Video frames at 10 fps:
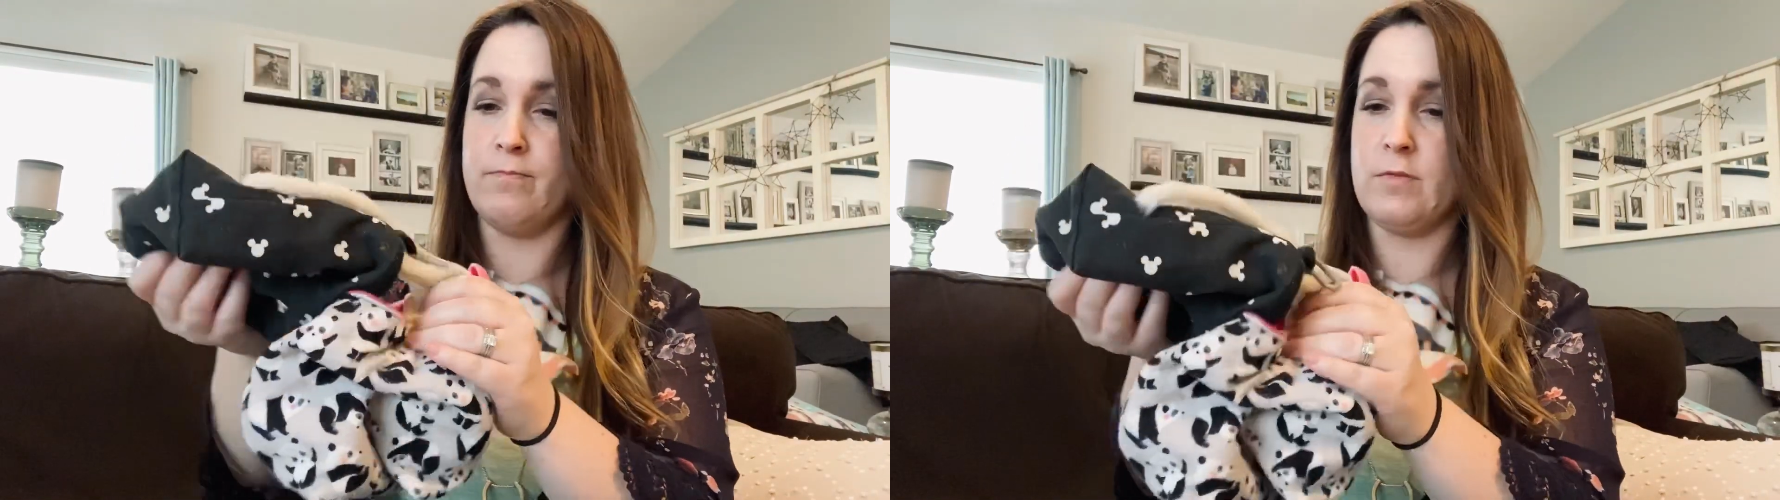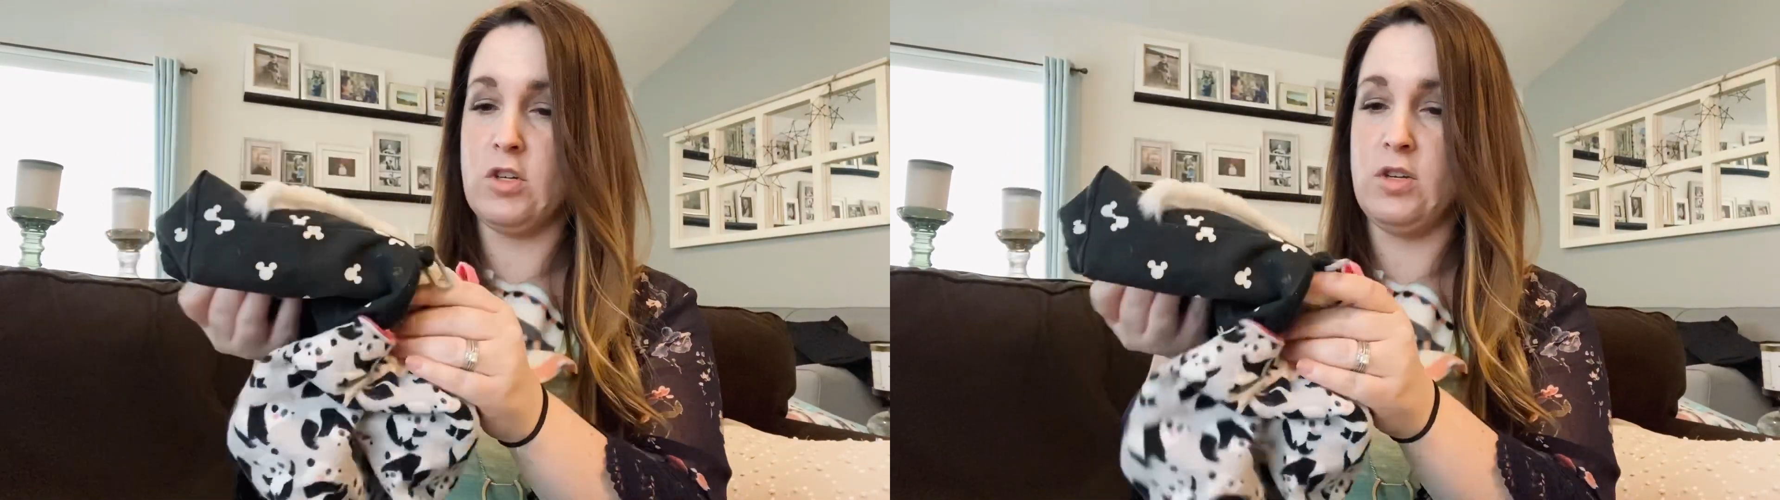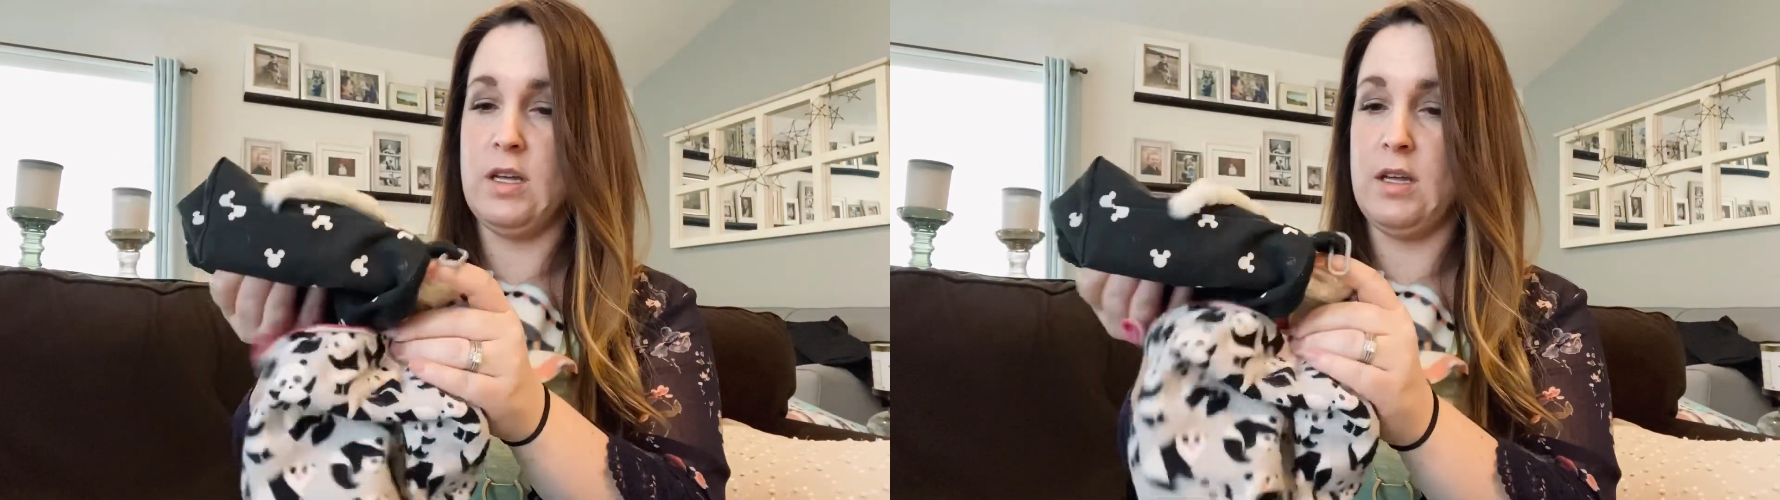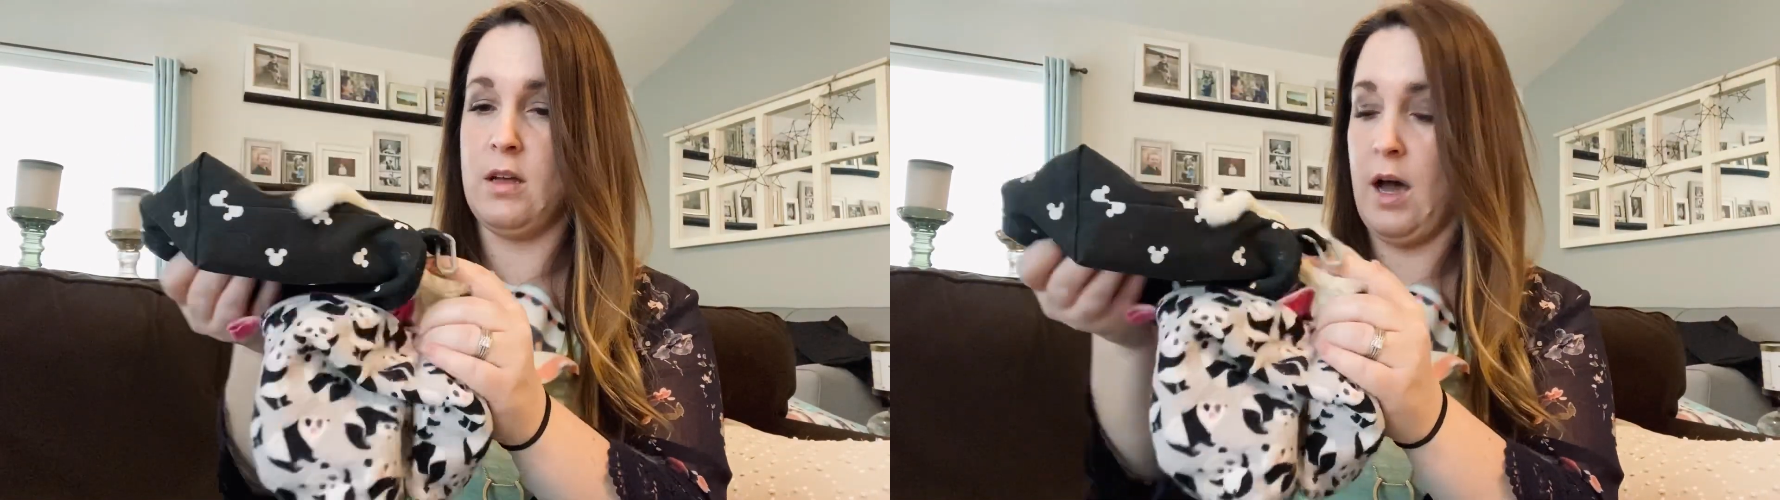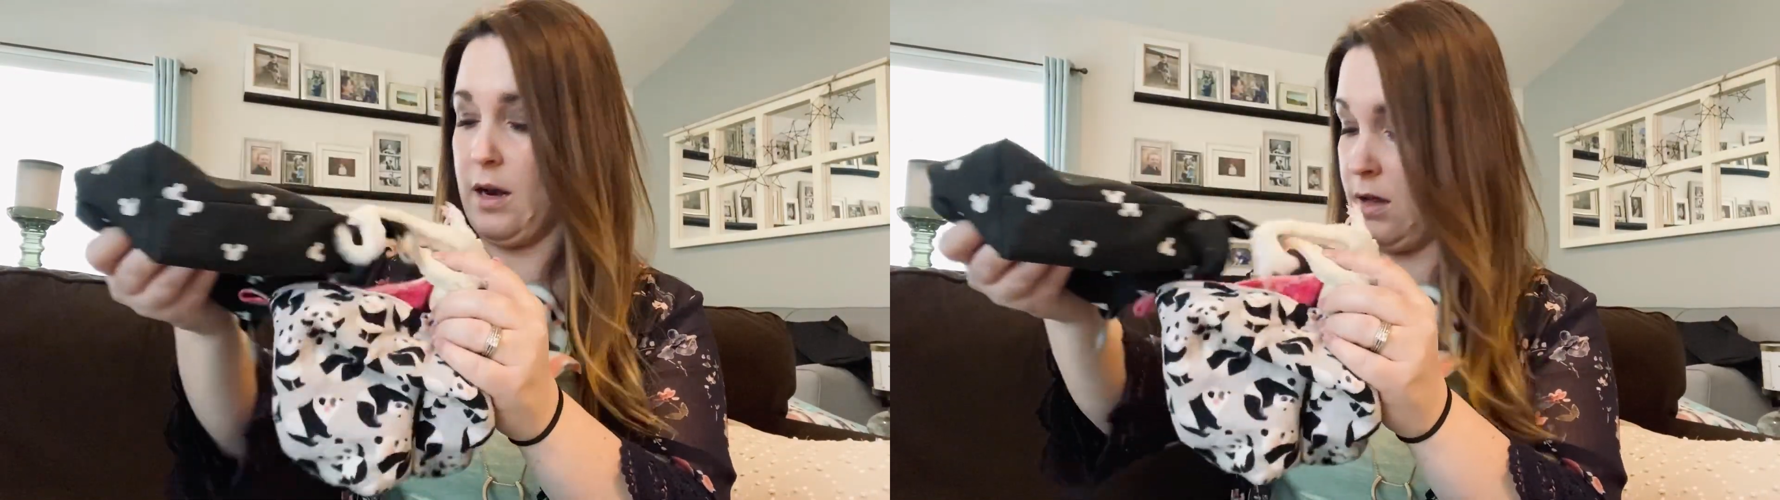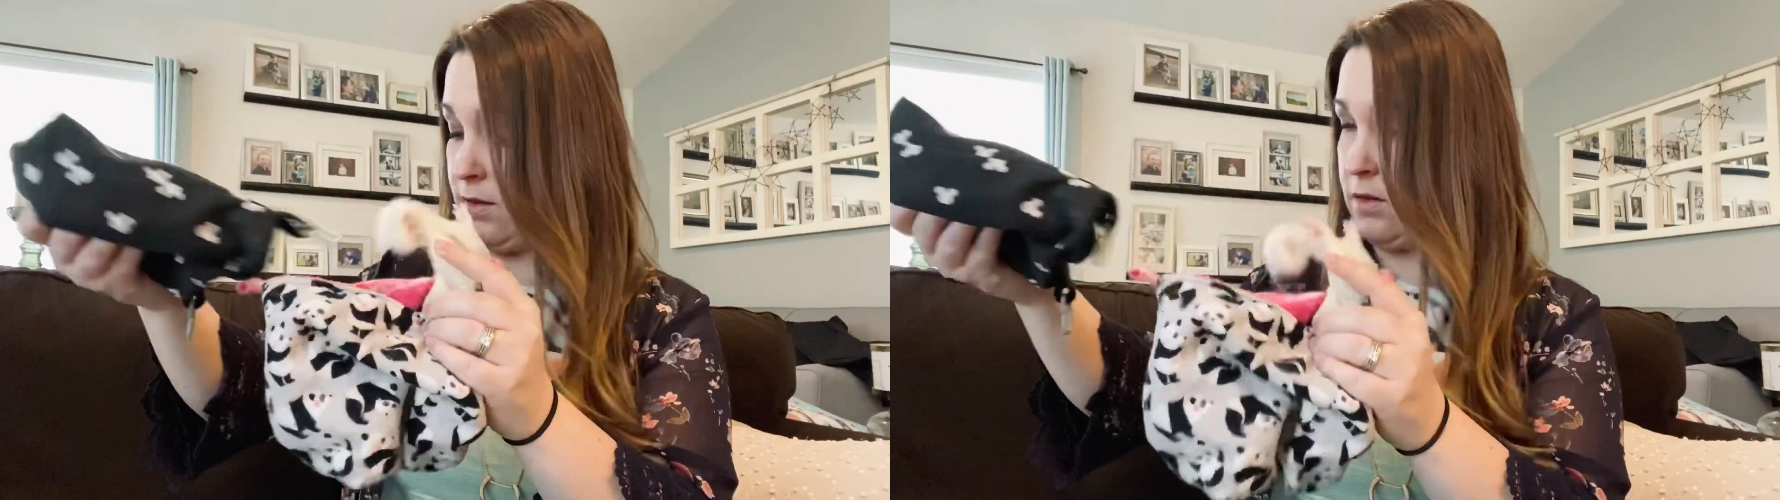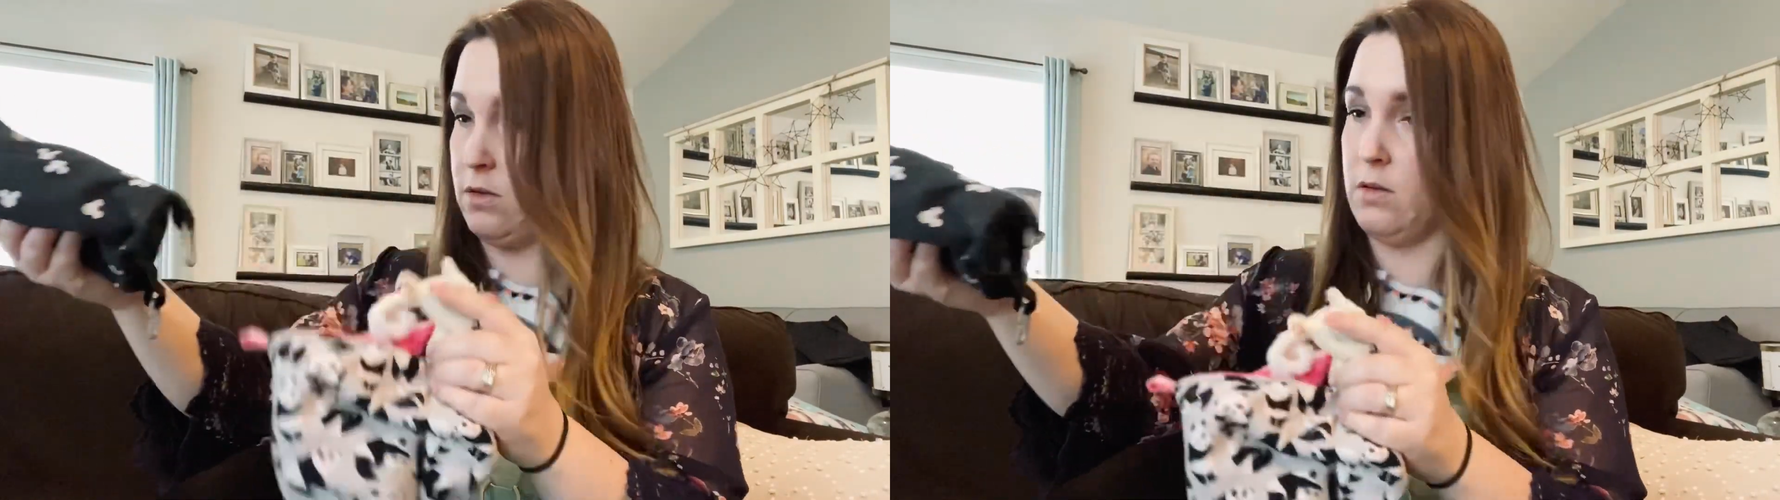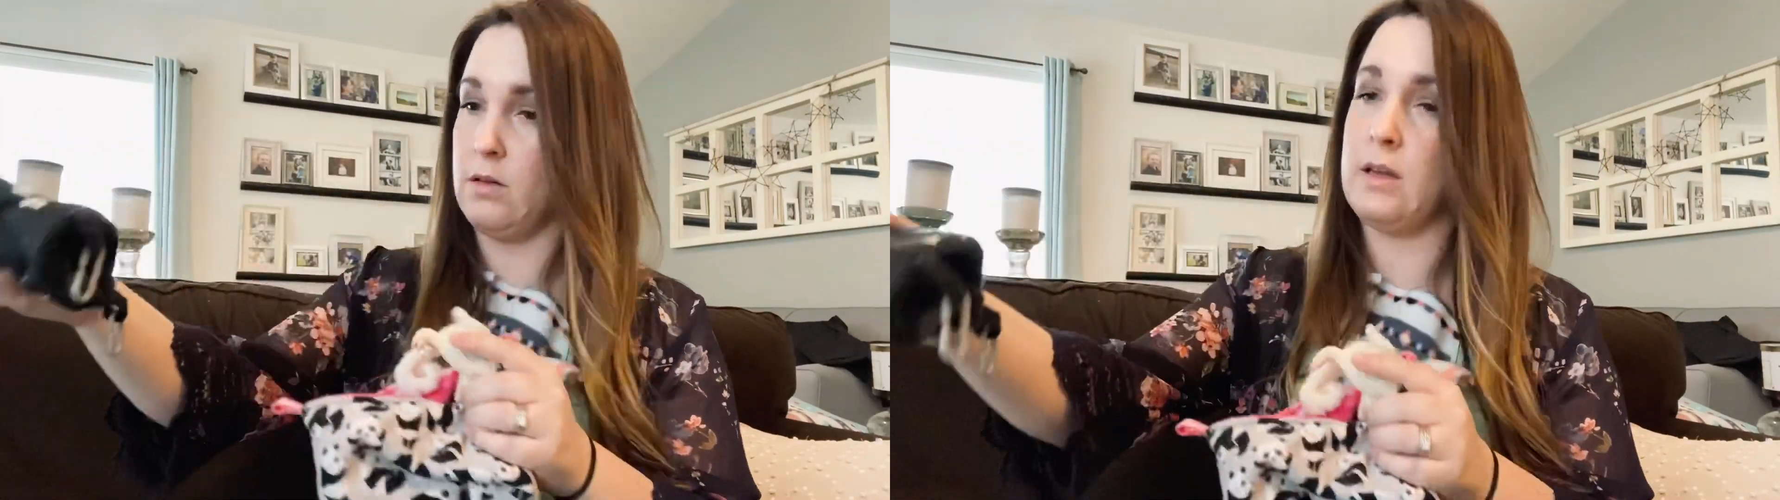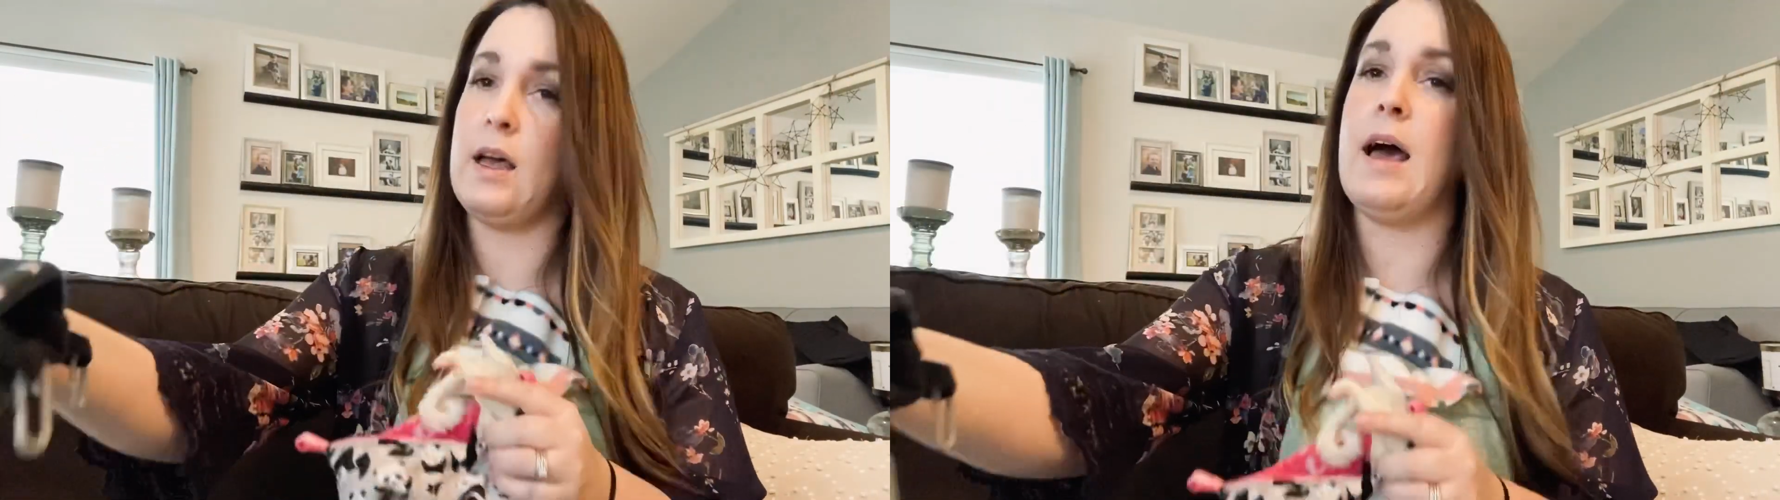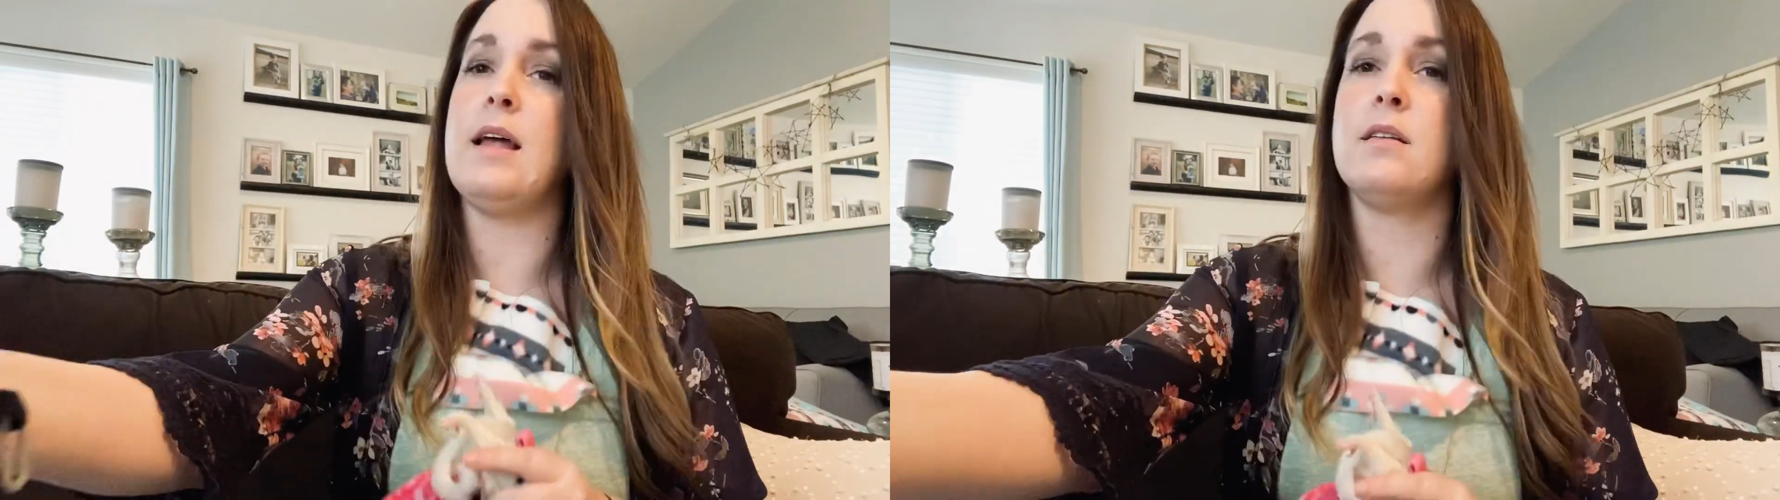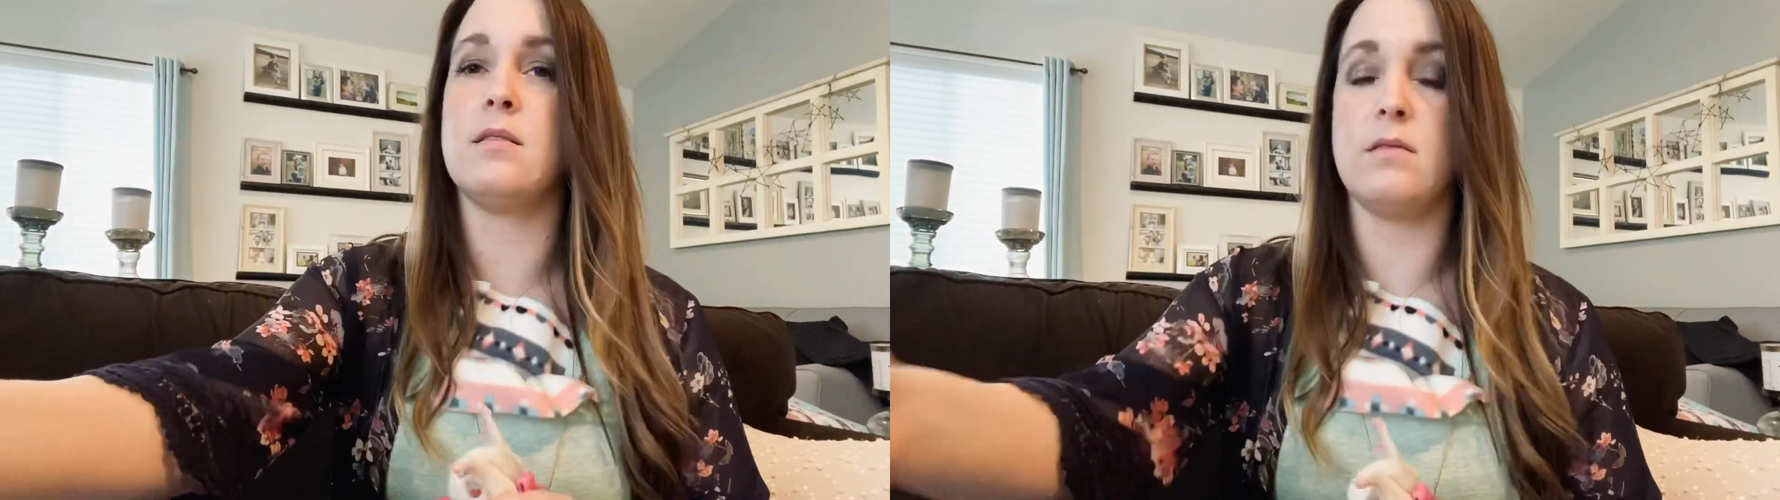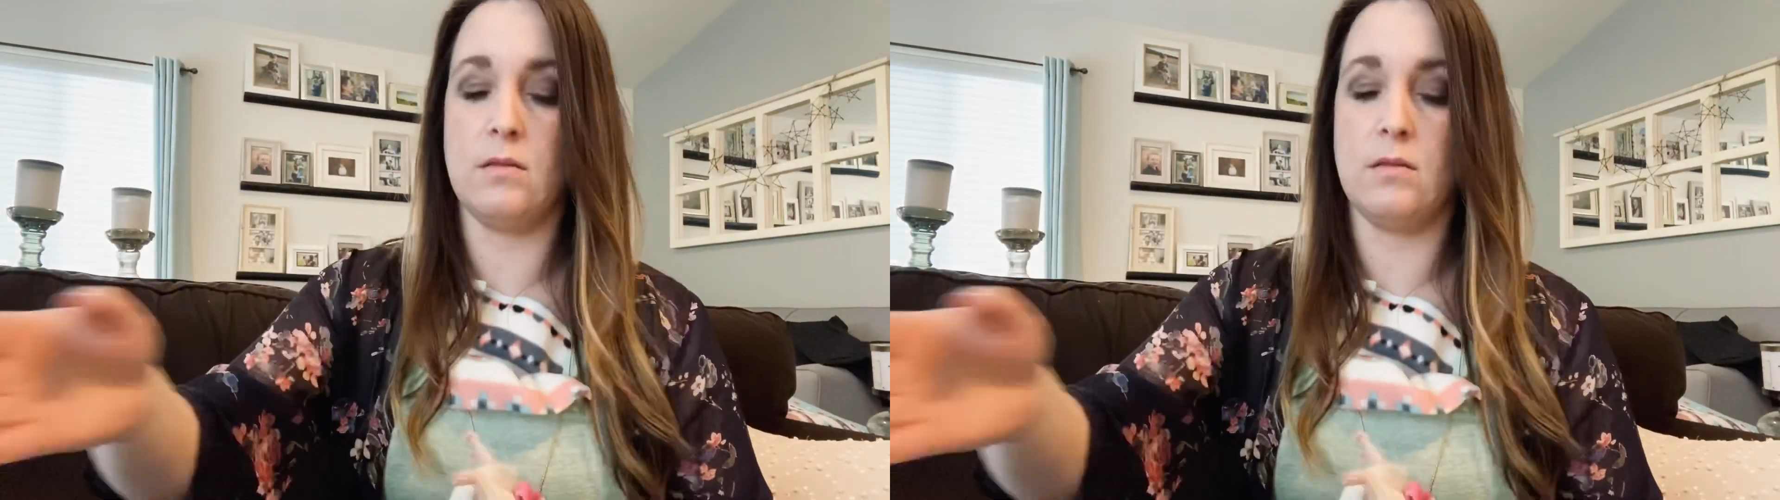she got a little cut